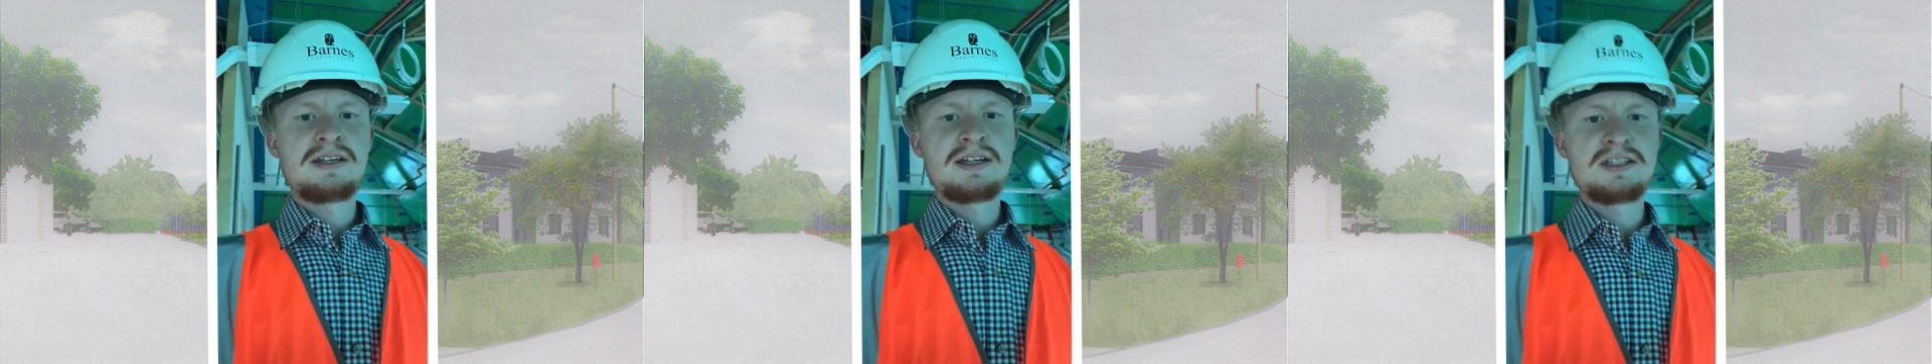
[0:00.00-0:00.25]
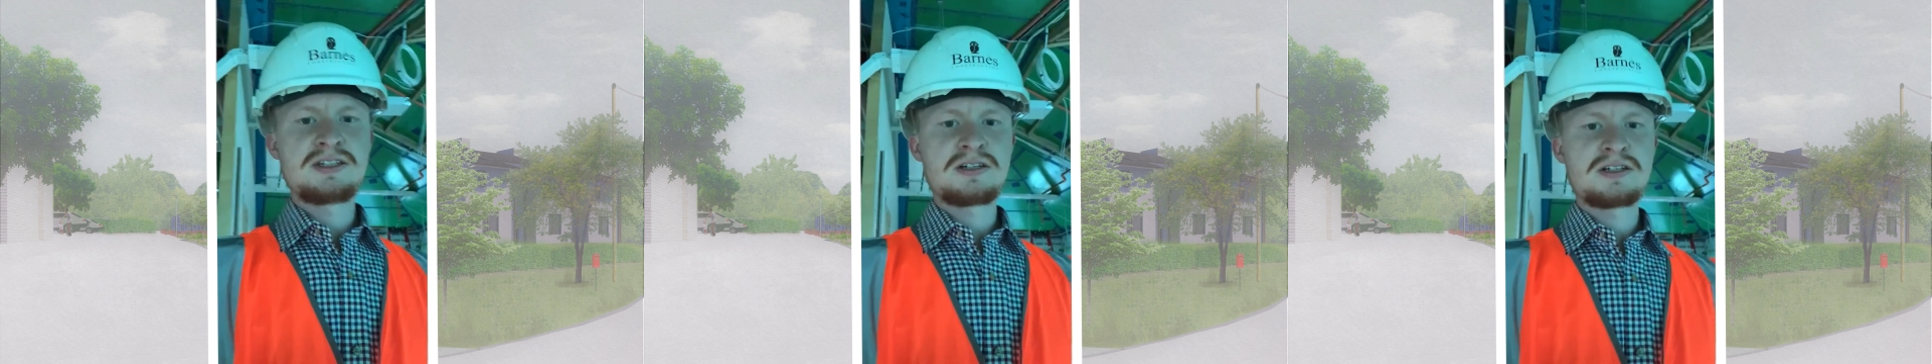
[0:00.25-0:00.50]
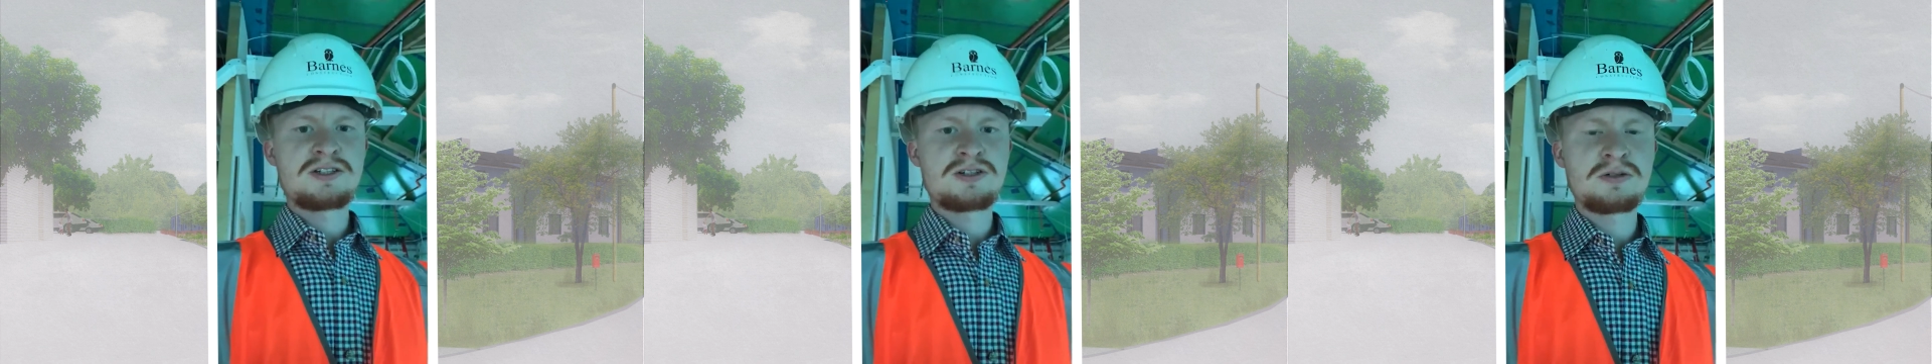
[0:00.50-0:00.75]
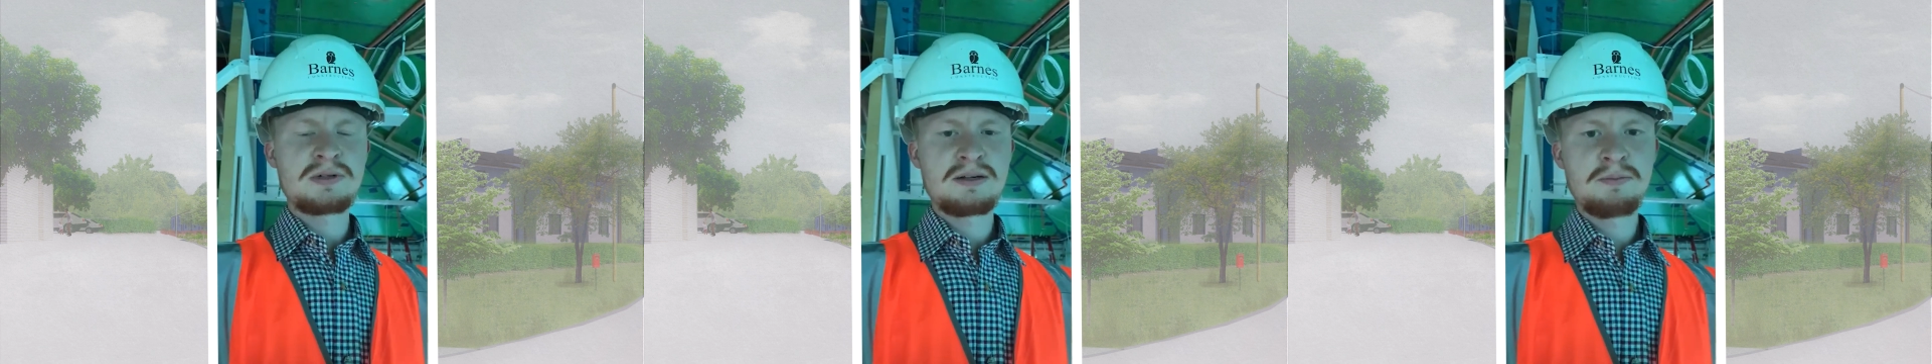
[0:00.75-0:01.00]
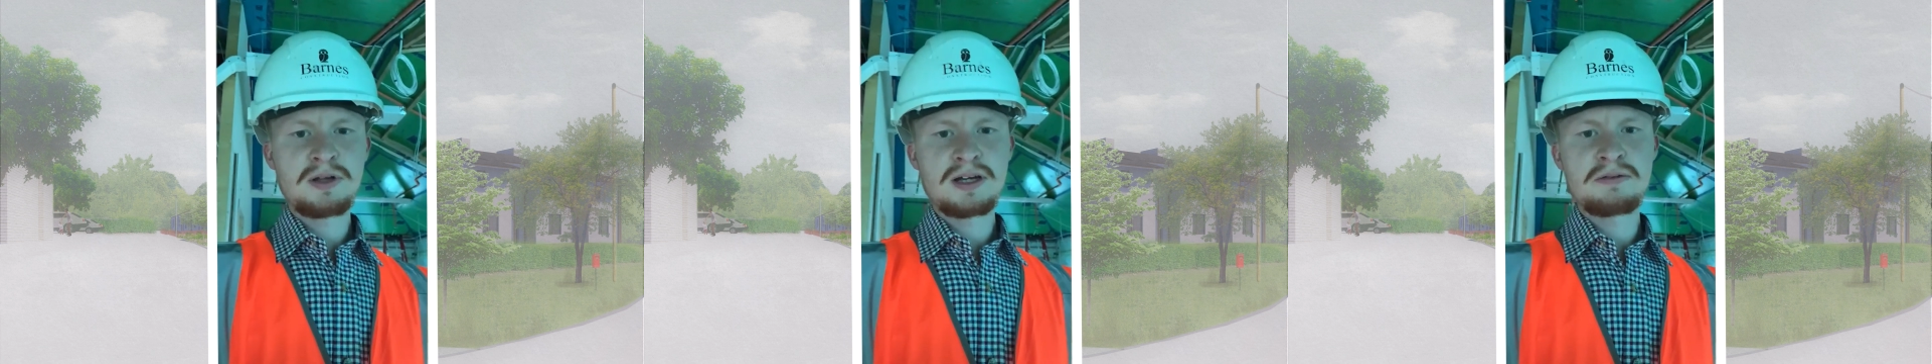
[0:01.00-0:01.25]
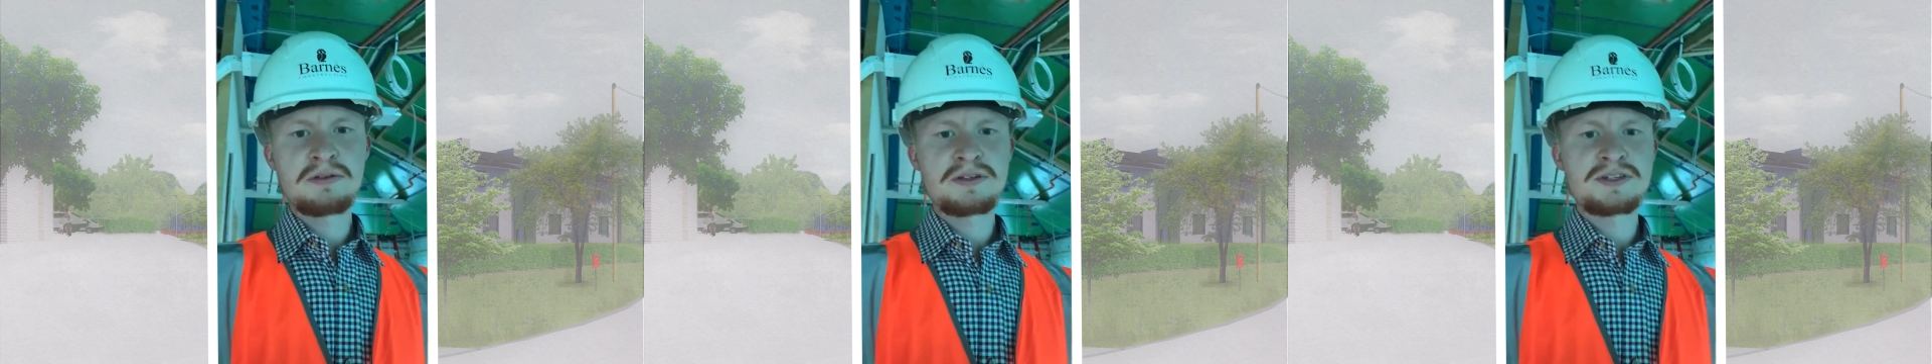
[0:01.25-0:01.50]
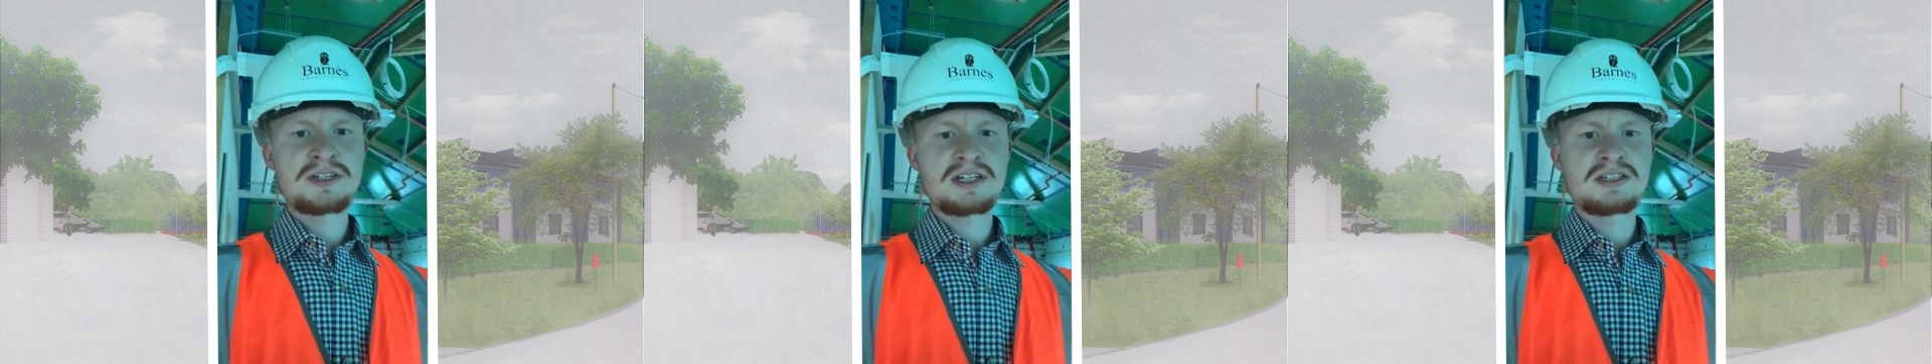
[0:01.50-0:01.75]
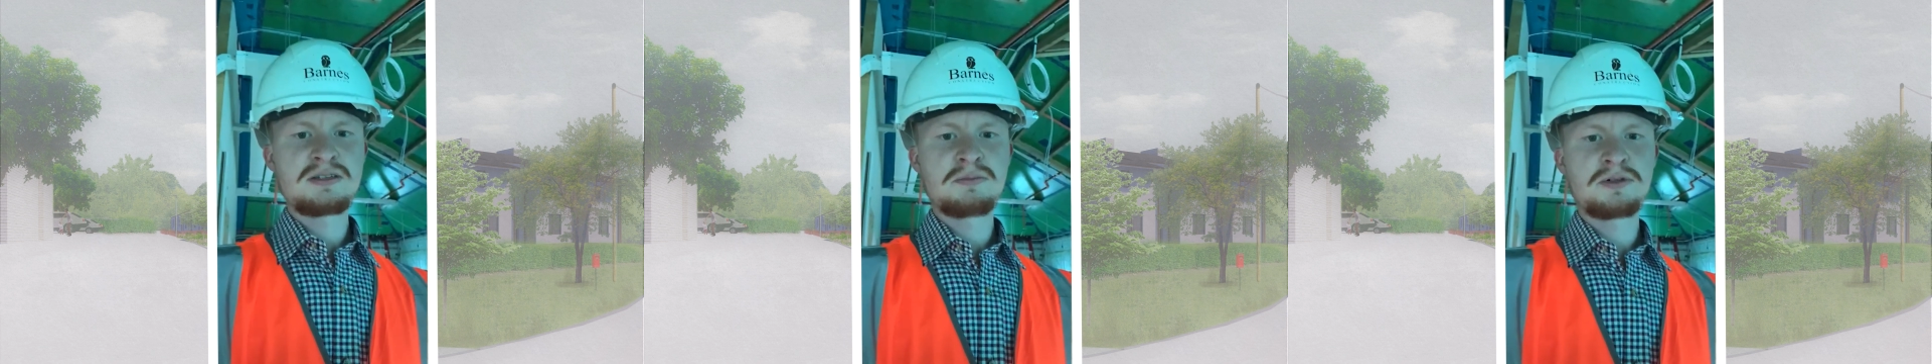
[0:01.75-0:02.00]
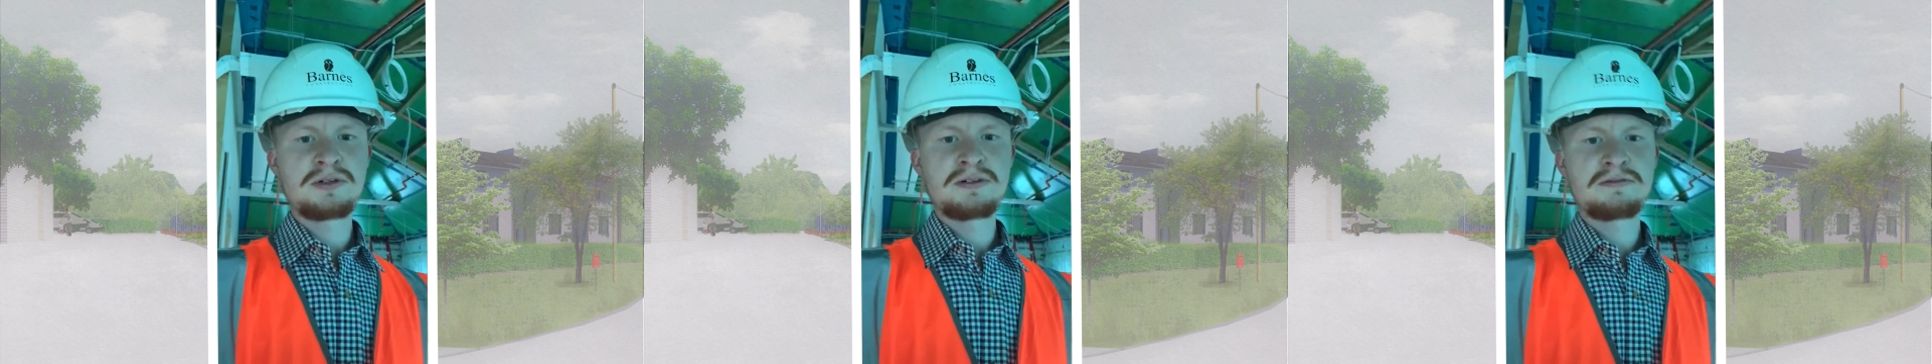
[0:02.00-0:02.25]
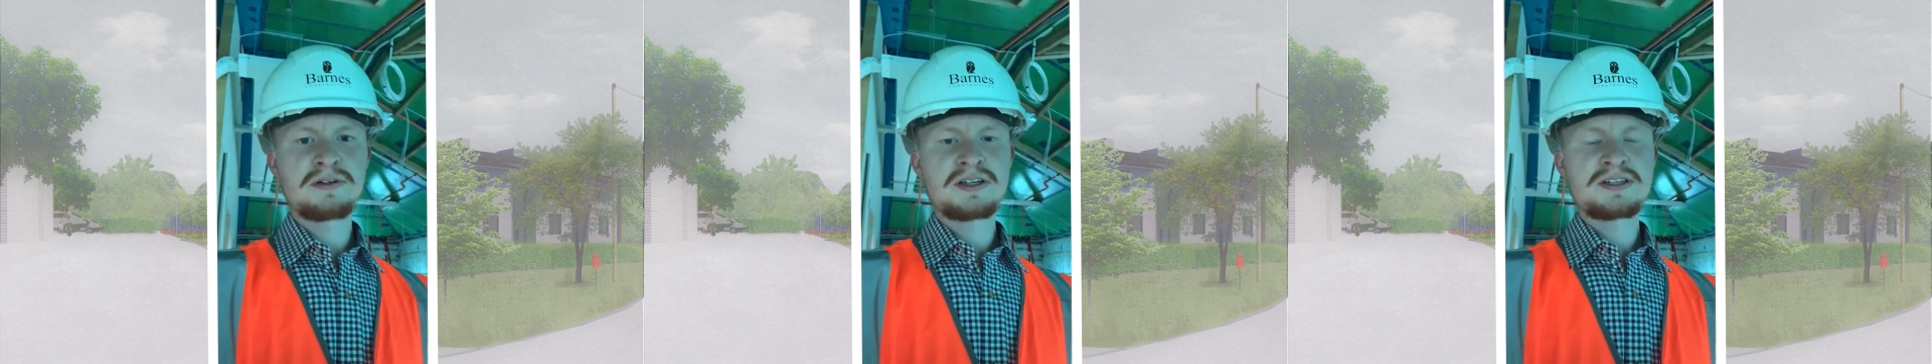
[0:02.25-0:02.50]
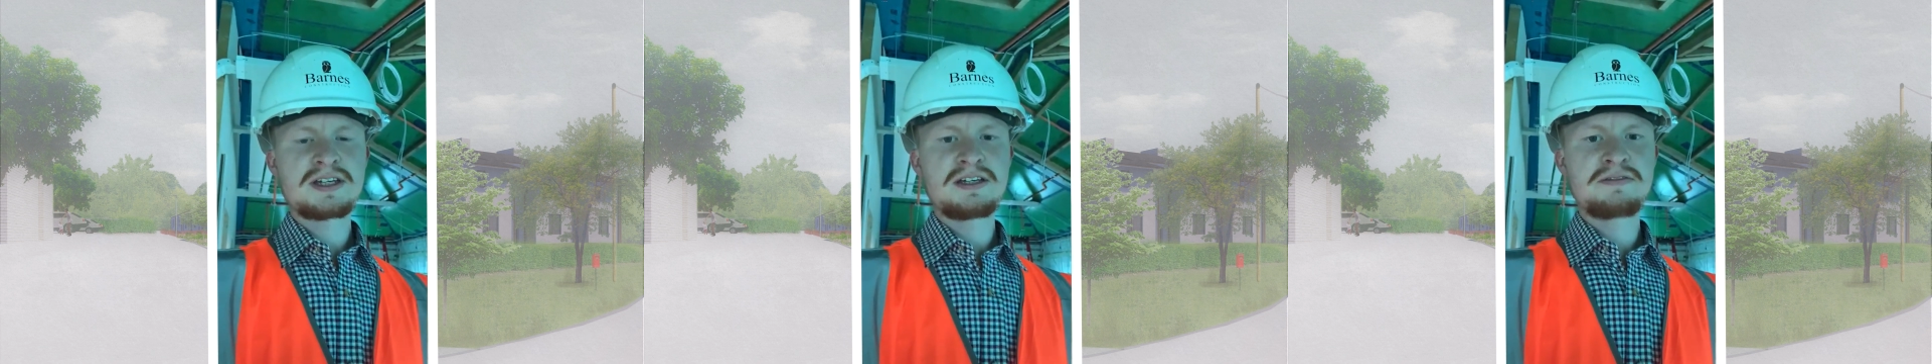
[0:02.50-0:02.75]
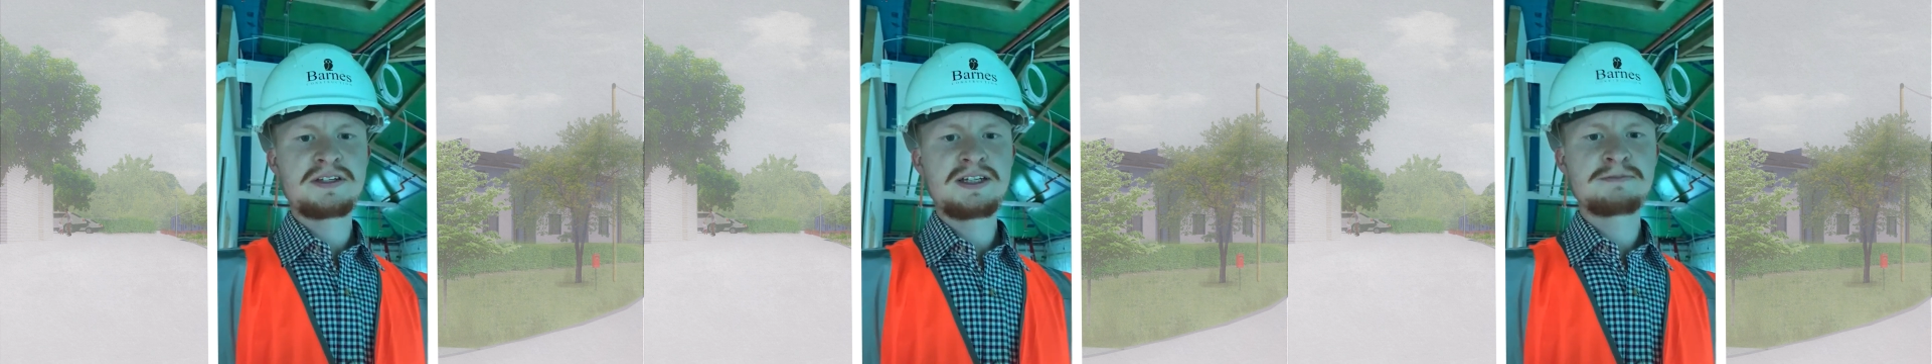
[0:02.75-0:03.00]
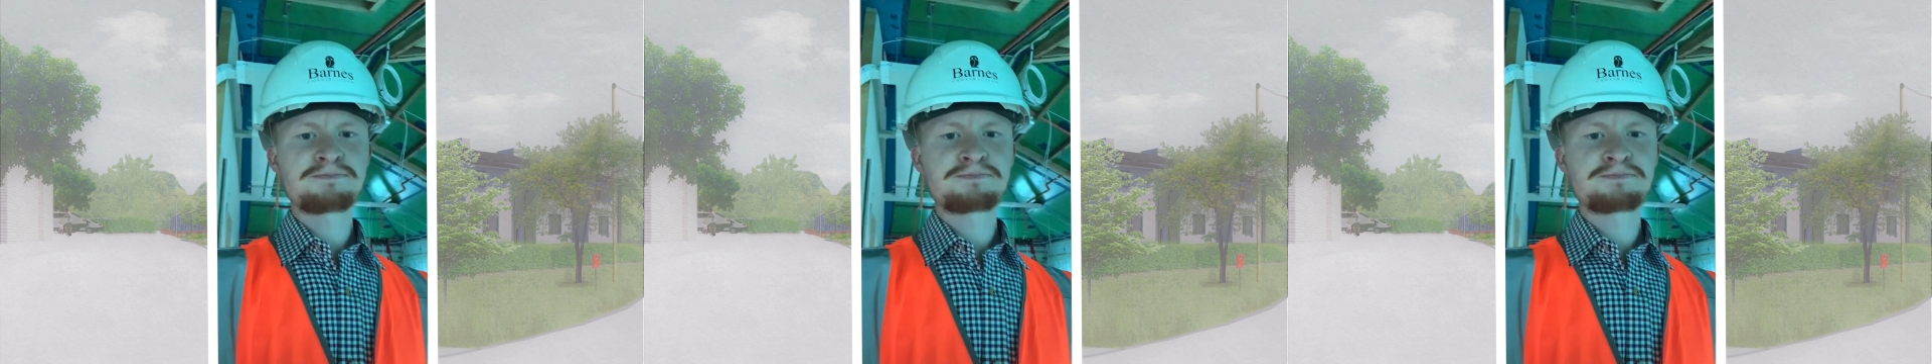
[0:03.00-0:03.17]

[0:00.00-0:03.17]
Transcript: and to ensure we comply with 16.5 safety.